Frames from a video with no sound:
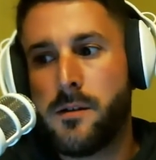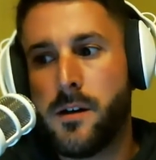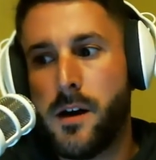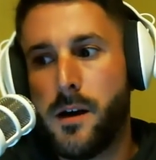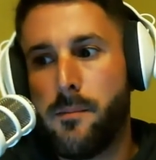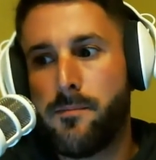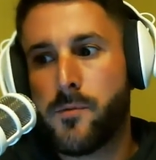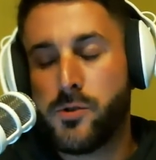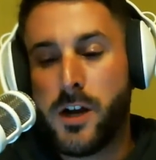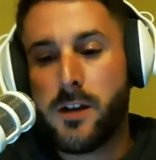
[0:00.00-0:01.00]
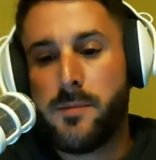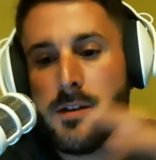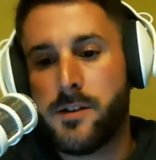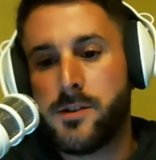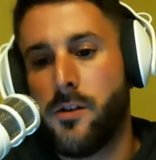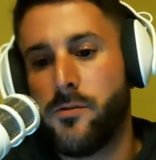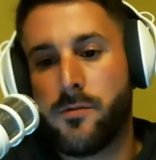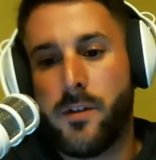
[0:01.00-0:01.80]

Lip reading: who's not going to be touching other